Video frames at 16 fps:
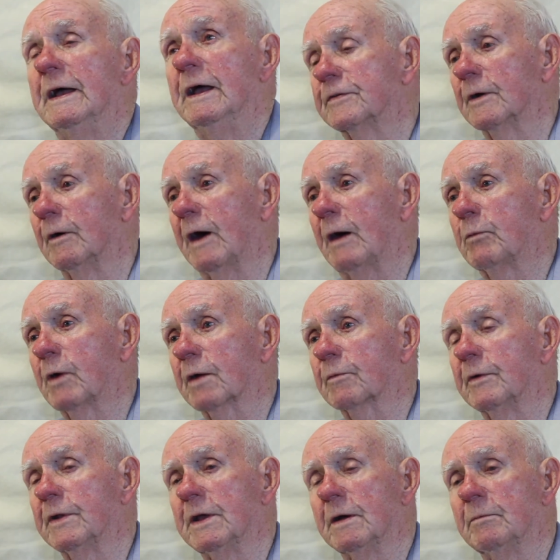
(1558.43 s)
So I
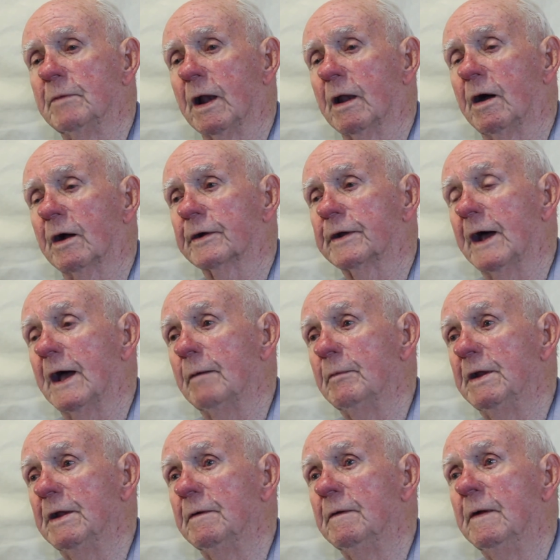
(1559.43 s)
worked with them a long time,
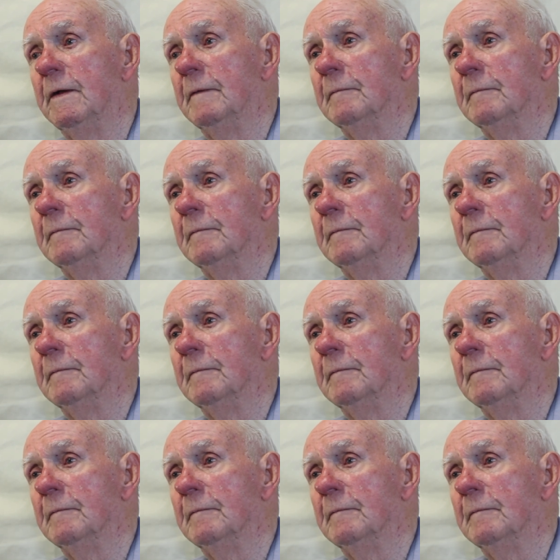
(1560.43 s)
and then